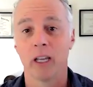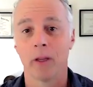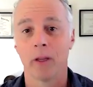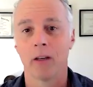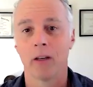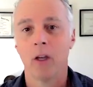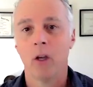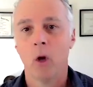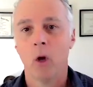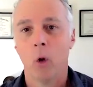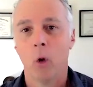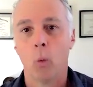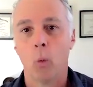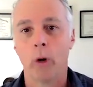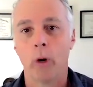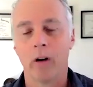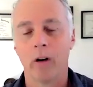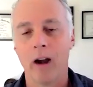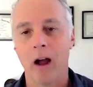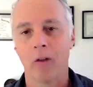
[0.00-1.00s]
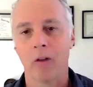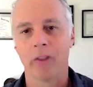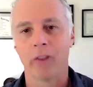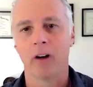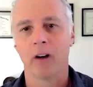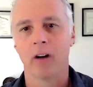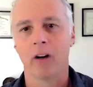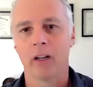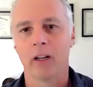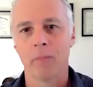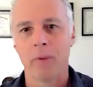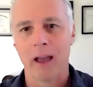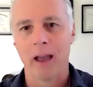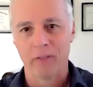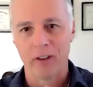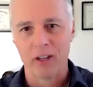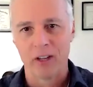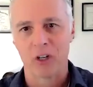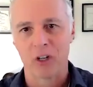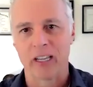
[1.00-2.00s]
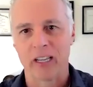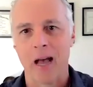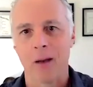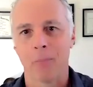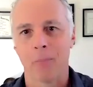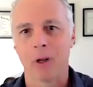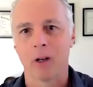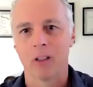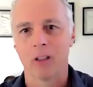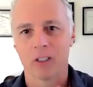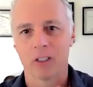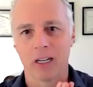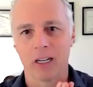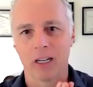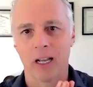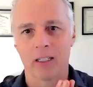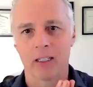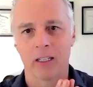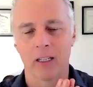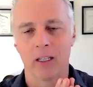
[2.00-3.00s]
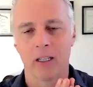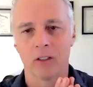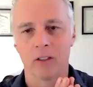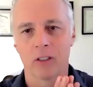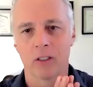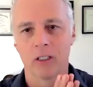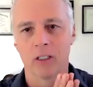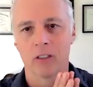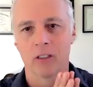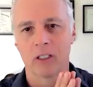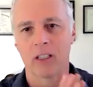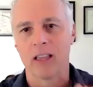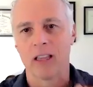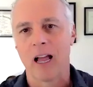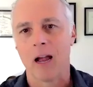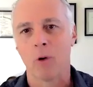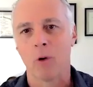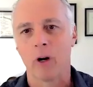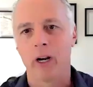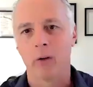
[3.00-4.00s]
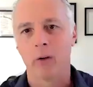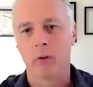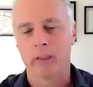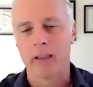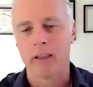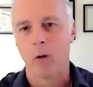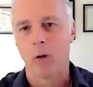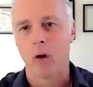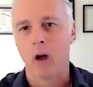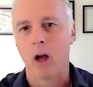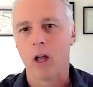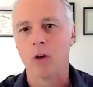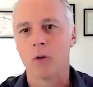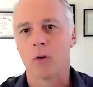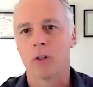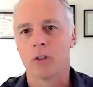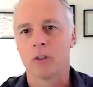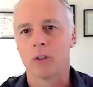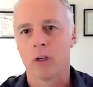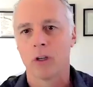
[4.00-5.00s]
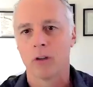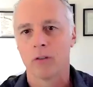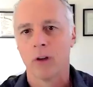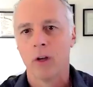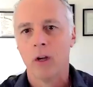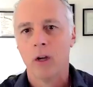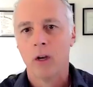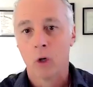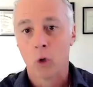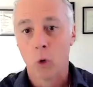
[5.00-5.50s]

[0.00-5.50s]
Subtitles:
I mean, we're out there. Impact Venture Capital is collaborating with now hundreds of